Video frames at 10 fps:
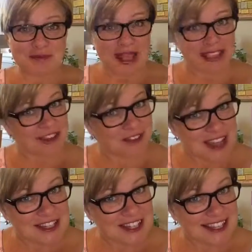my
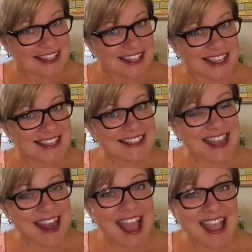confession is
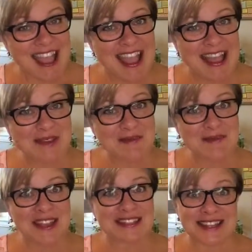that I am
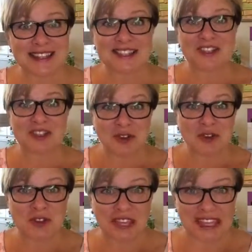addicted to
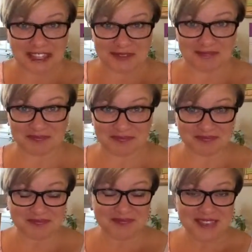doodling,
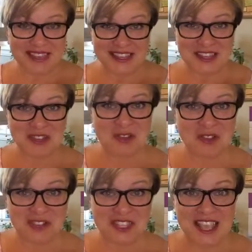to
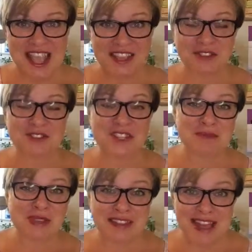doodles. And you've seen
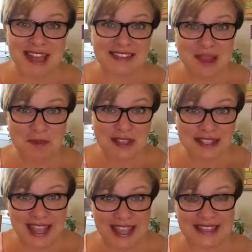me in the last couple of
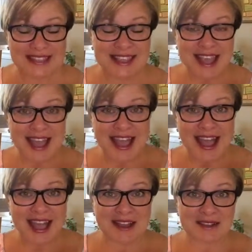days
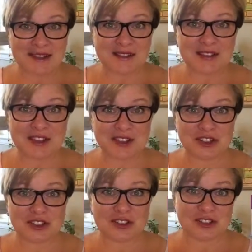
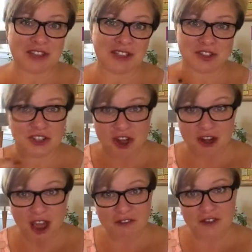either
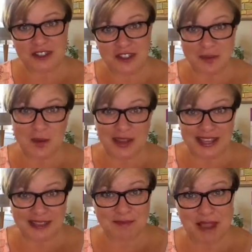start off or at some point
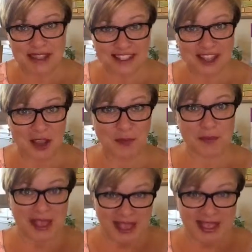in my
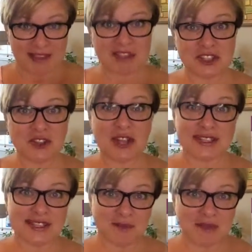scope
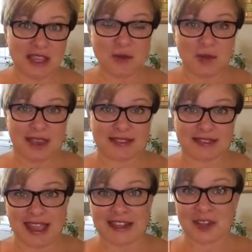illustrate something
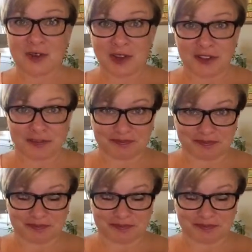with a doodle.